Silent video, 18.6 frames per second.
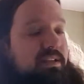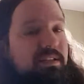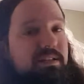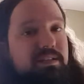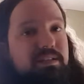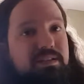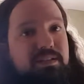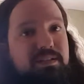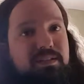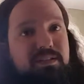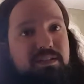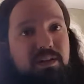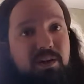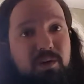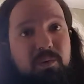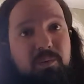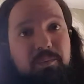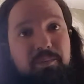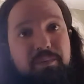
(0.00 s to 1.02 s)

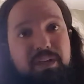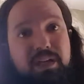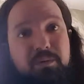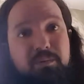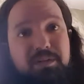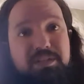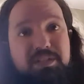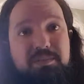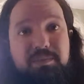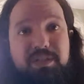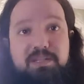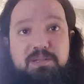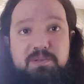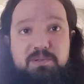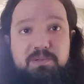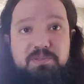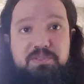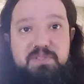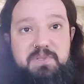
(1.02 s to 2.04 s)
So I went to my
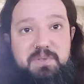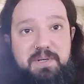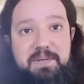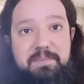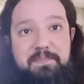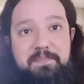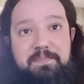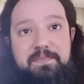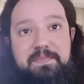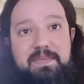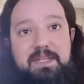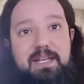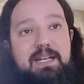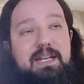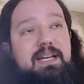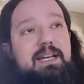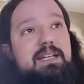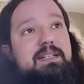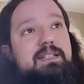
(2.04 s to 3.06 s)
local store
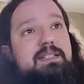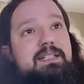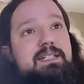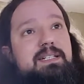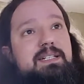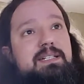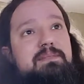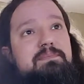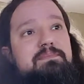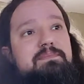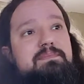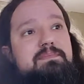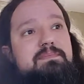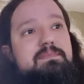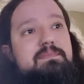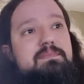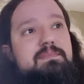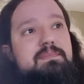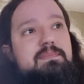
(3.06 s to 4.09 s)
and,
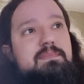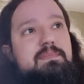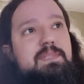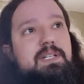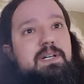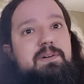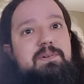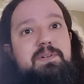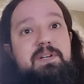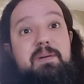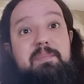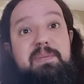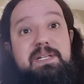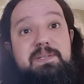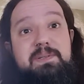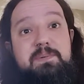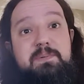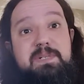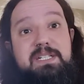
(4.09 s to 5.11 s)
you know, not
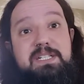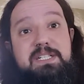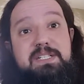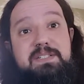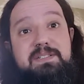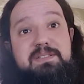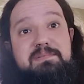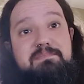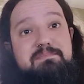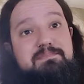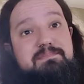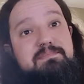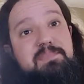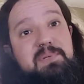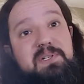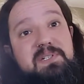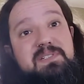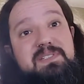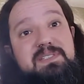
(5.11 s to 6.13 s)
being the richest
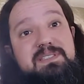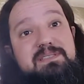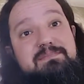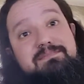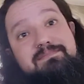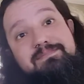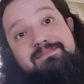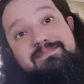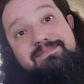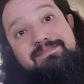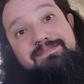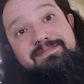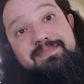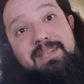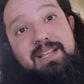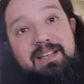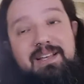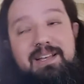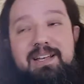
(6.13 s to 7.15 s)
person,
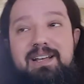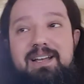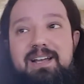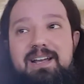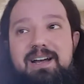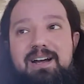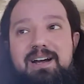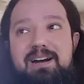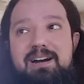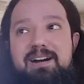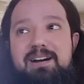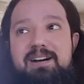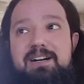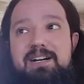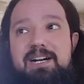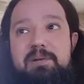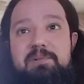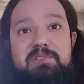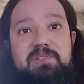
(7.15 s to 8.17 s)

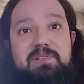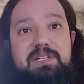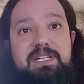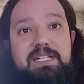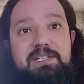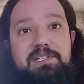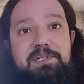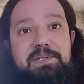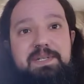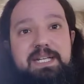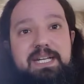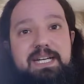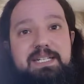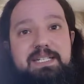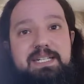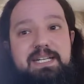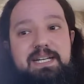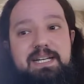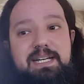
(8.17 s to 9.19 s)
I was looking to
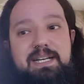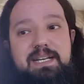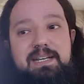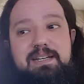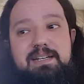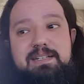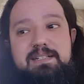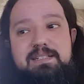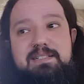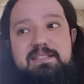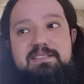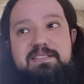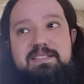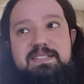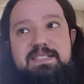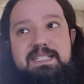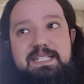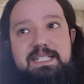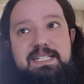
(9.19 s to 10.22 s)
get a
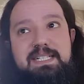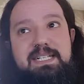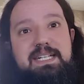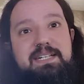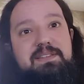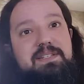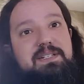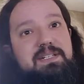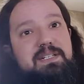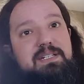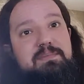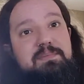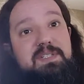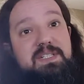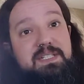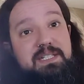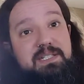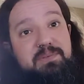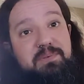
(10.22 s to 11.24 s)
CE at the time,
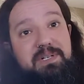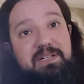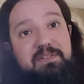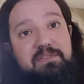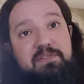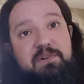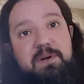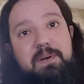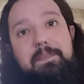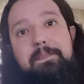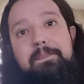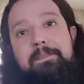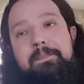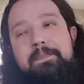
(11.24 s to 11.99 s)
CE24,